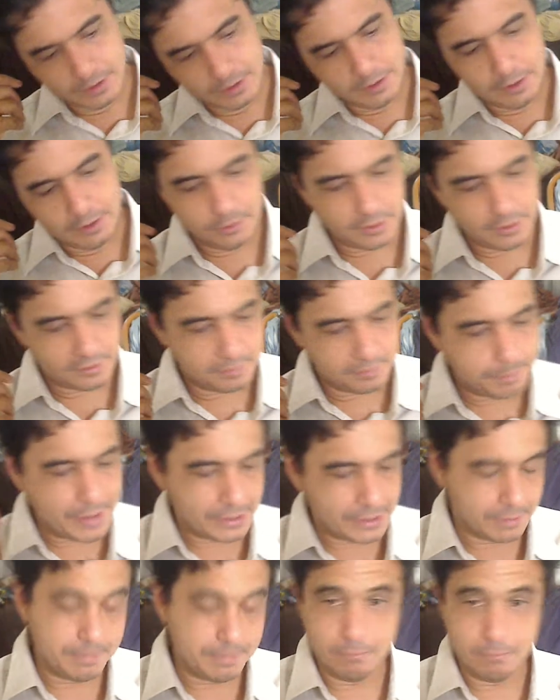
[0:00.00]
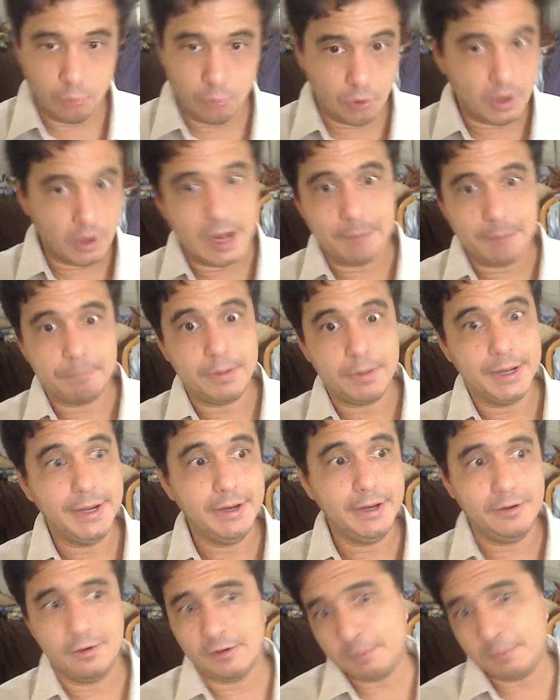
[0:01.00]
you would expect a bit more hop
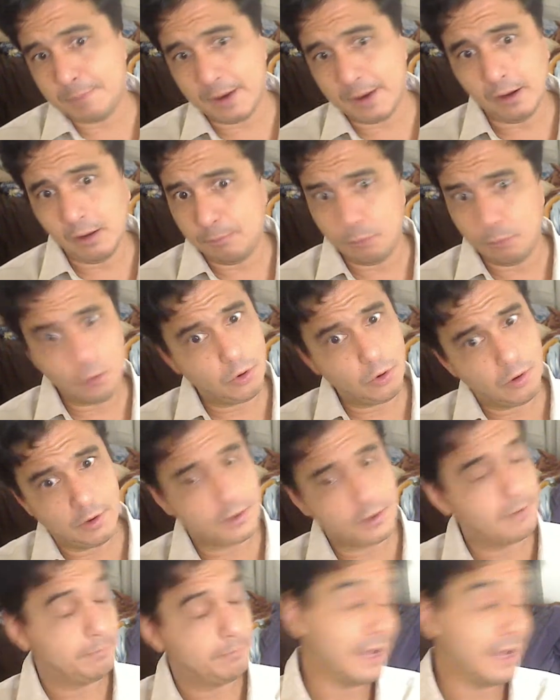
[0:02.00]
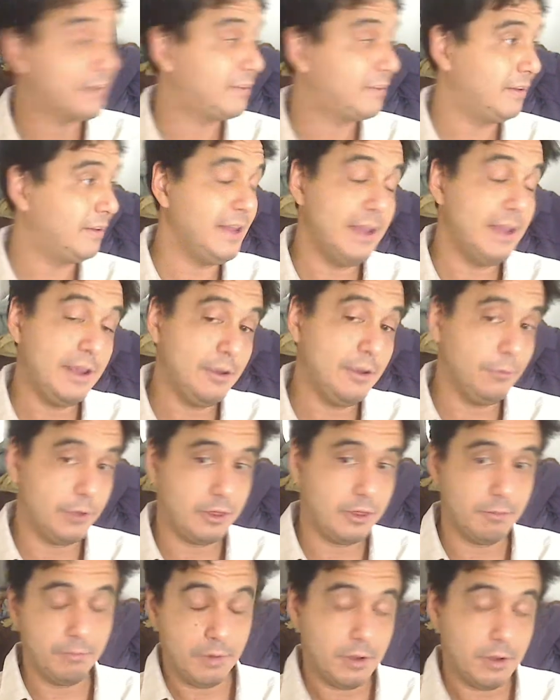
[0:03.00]
bite, you expect more complexity with
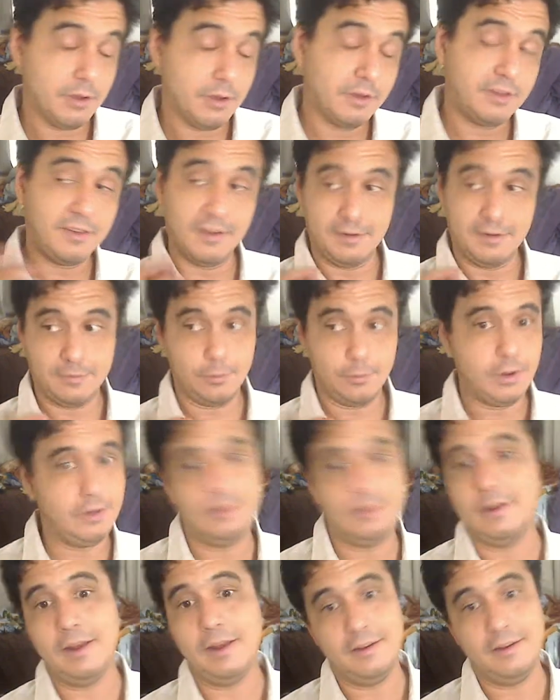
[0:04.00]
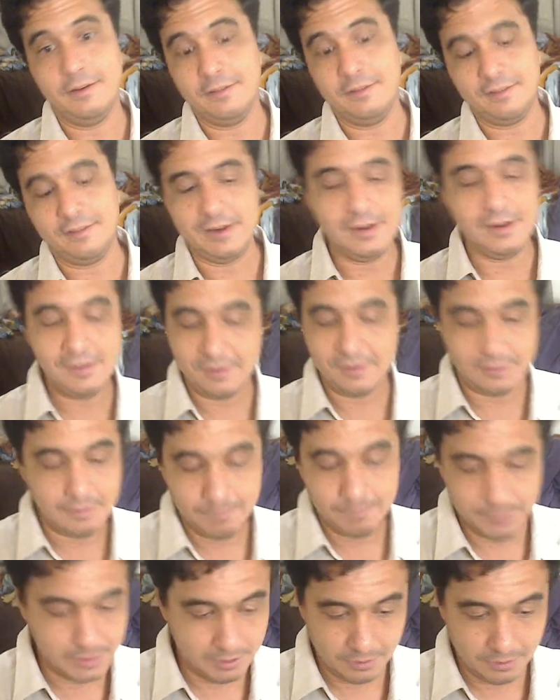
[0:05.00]
the malts as well as yeast,
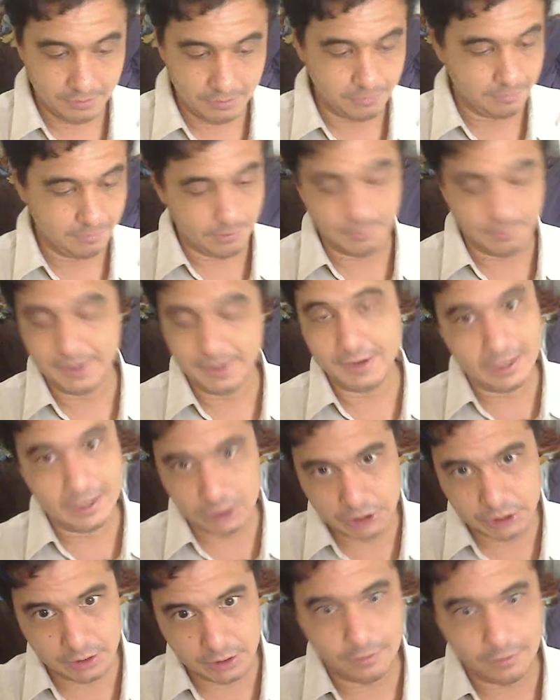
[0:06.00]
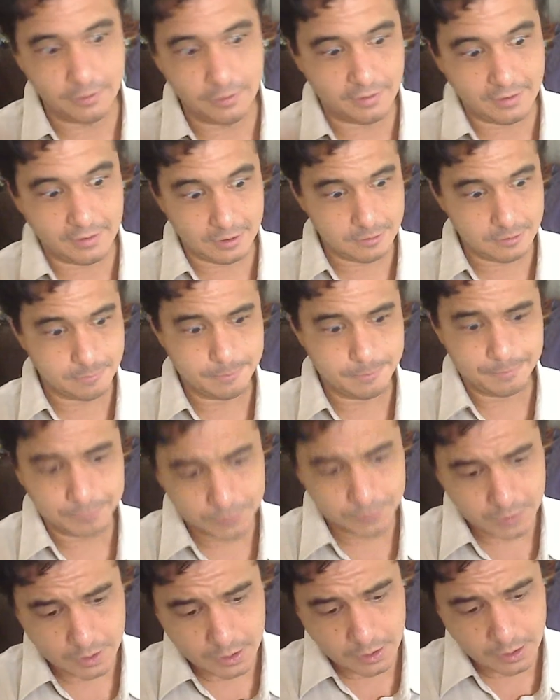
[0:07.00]
fermentation notes there.
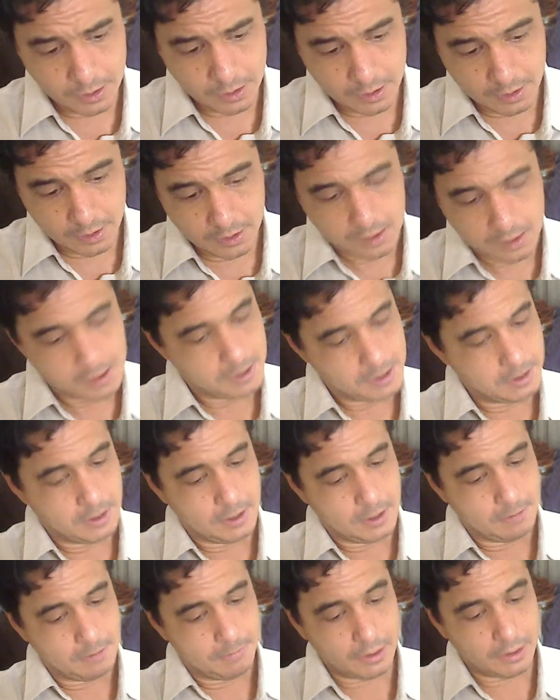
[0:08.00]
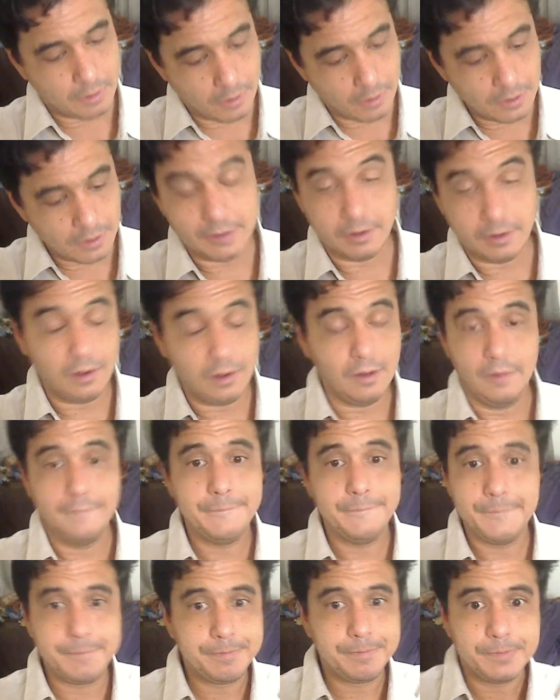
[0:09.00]
But all in all,
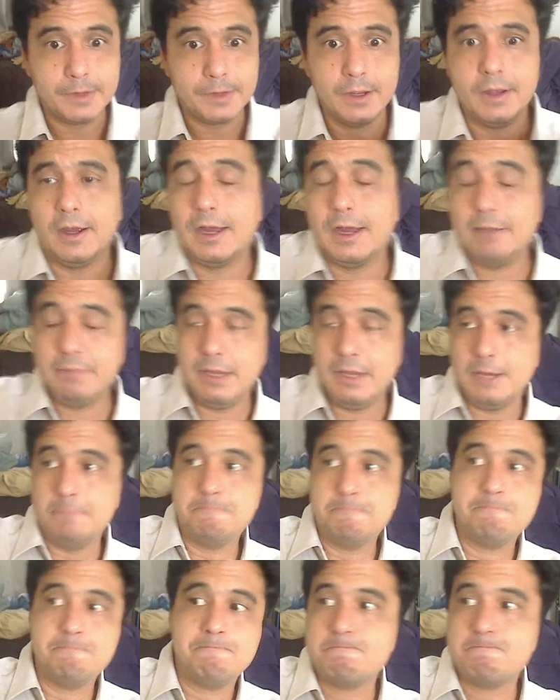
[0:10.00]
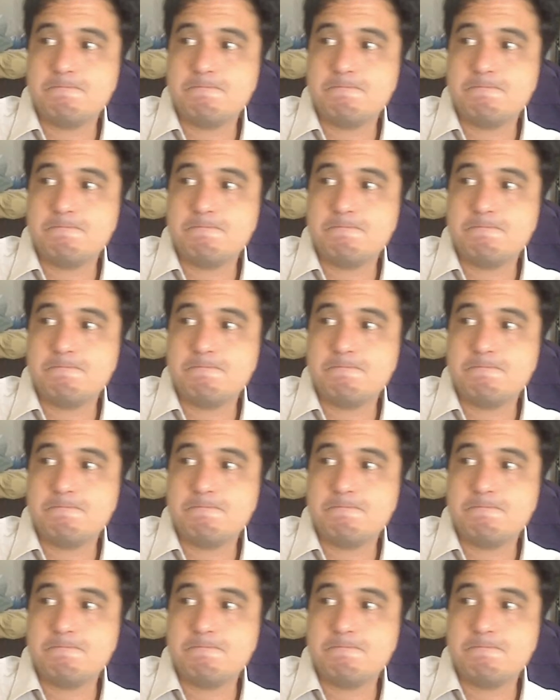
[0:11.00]
I mean,